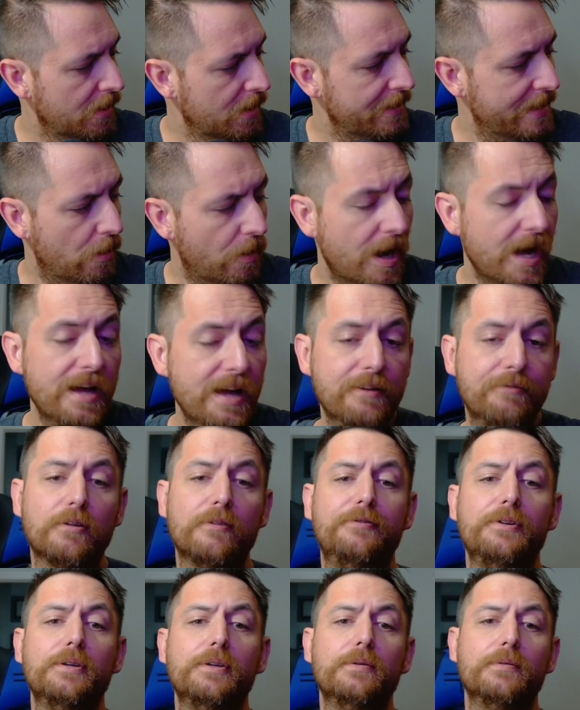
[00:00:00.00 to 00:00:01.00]
Now I have
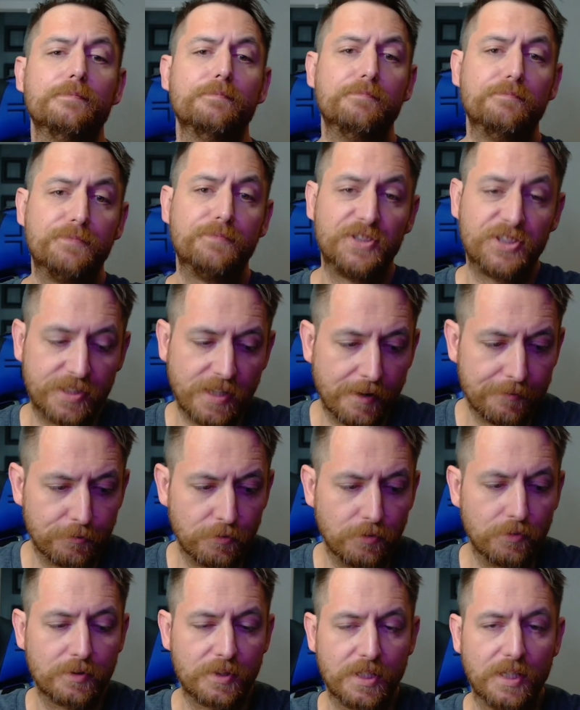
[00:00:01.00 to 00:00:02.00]
reviewed
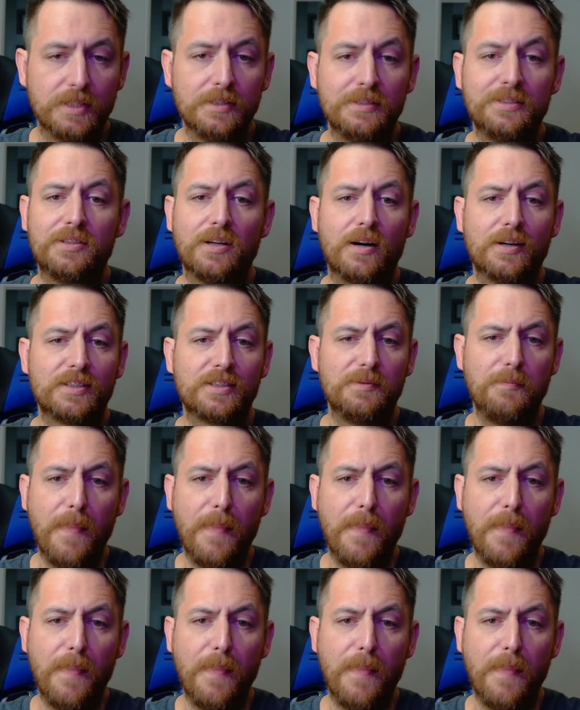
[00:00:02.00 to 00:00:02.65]
several gun stocks,